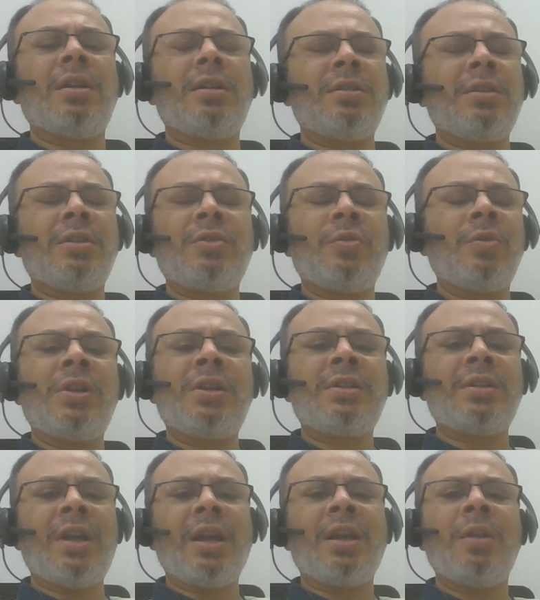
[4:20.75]
the solar
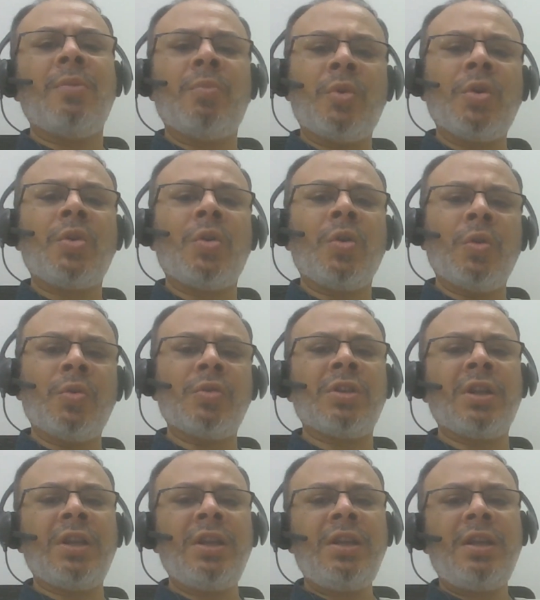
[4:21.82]
cycle more
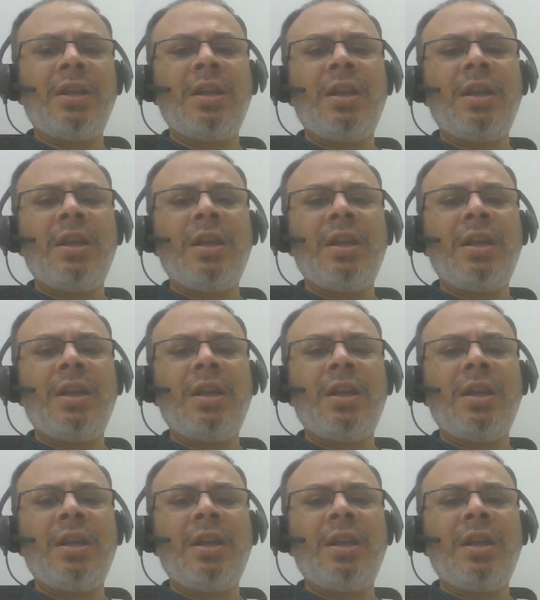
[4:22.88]
closely,